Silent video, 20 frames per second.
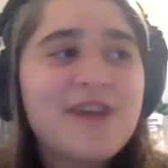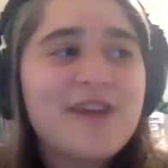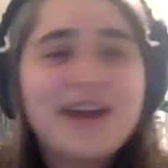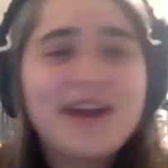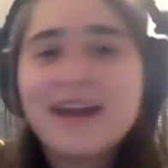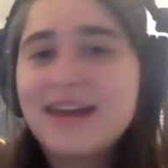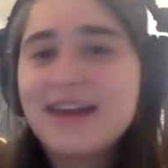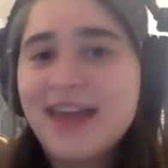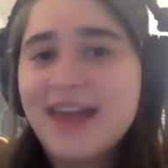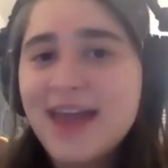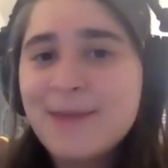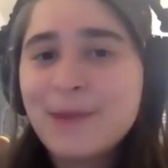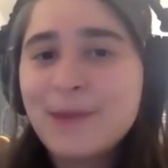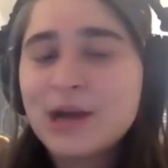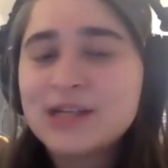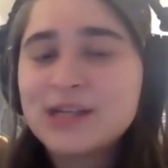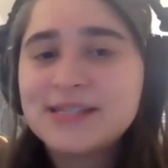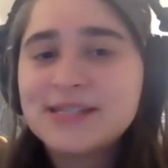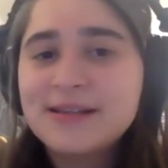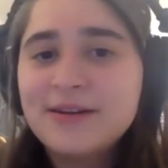of like a gay
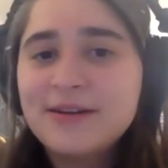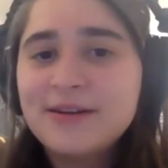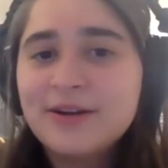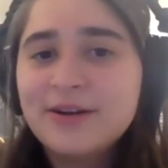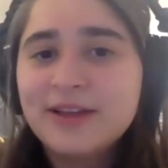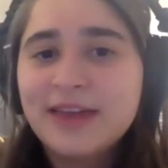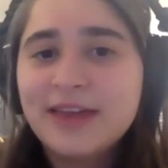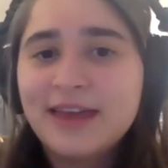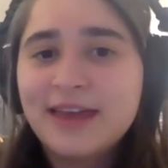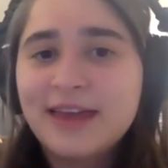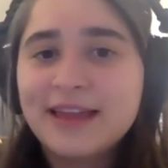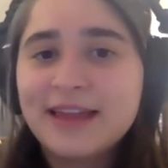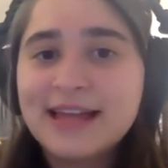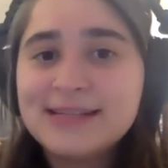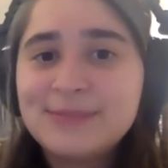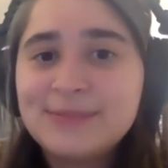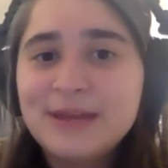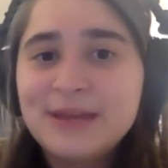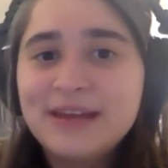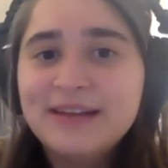person or like a
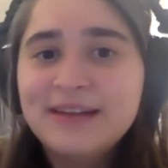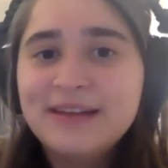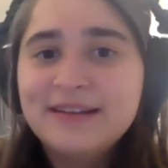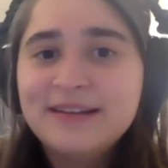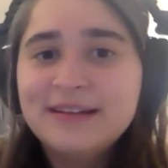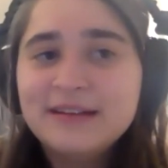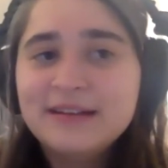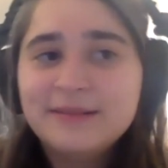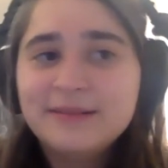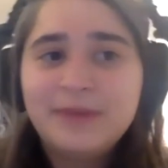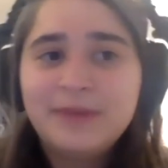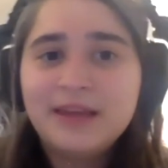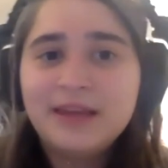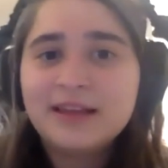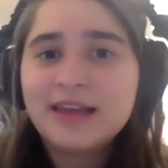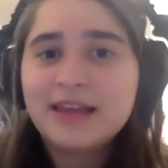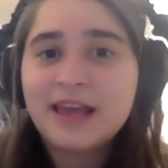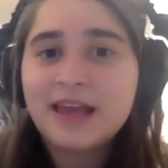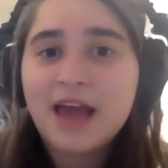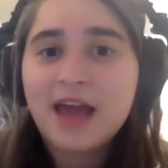lesbian
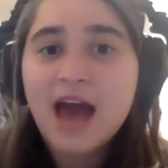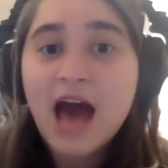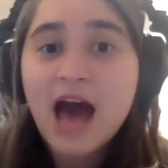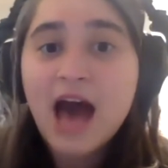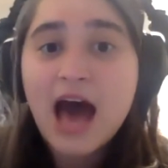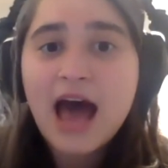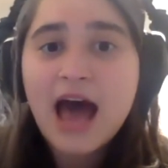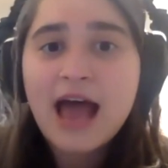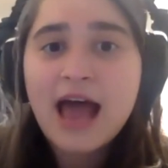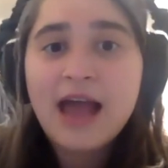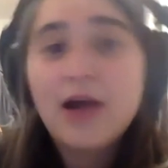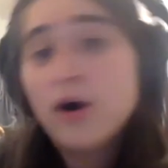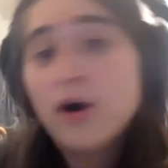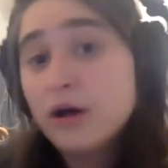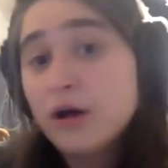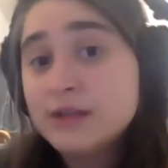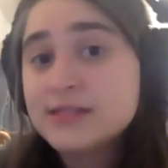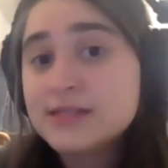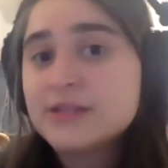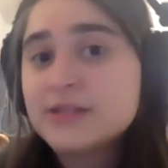being like, I
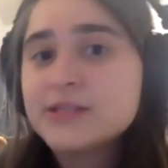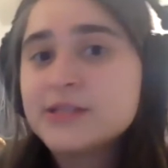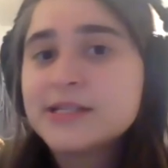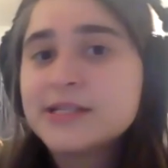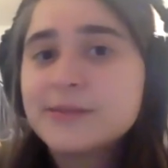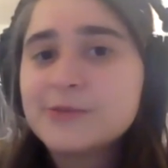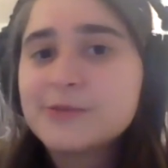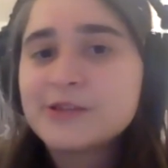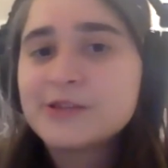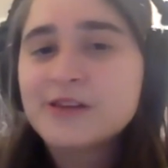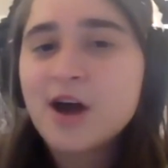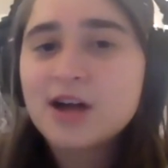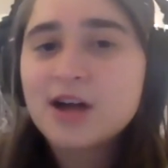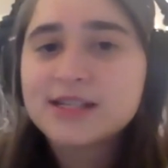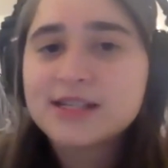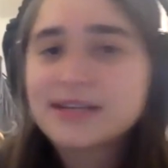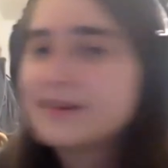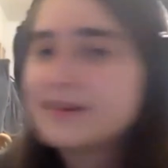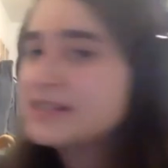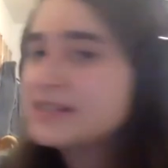also sleep with
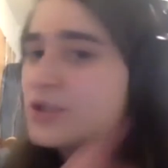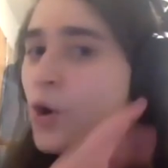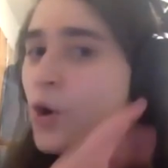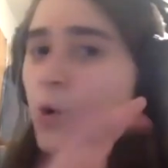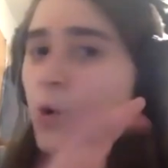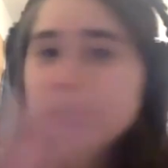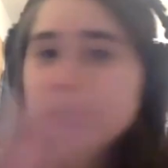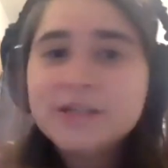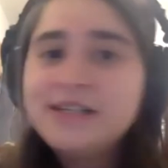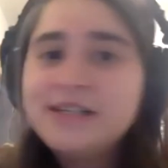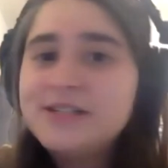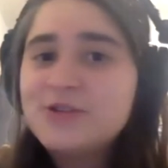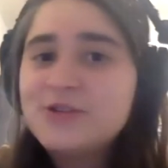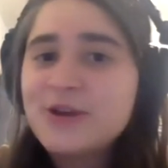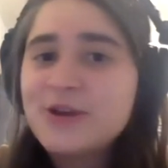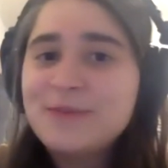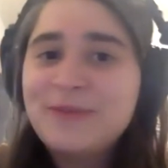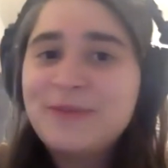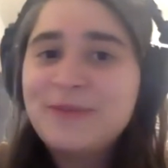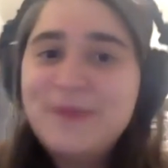dogs. Like, that's only
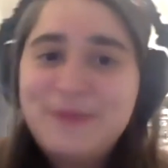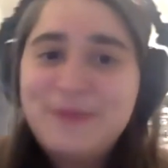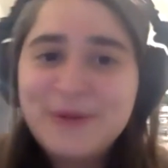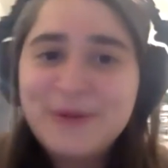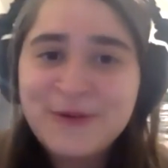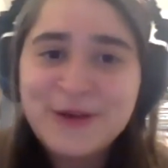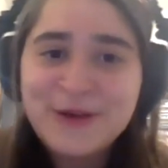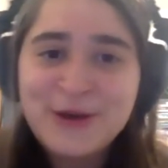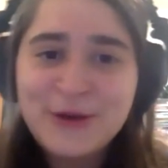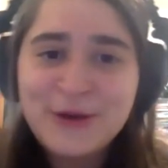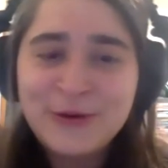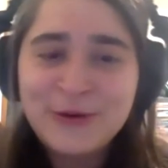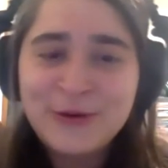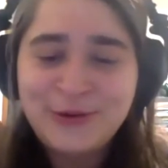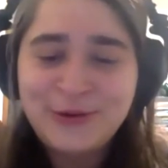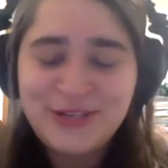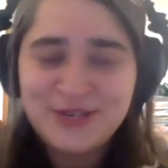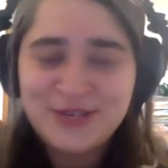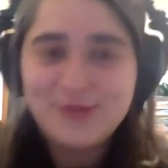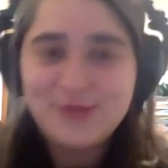straight people
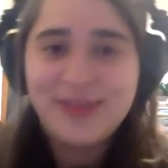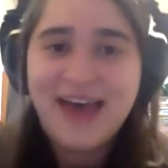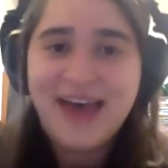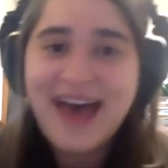who do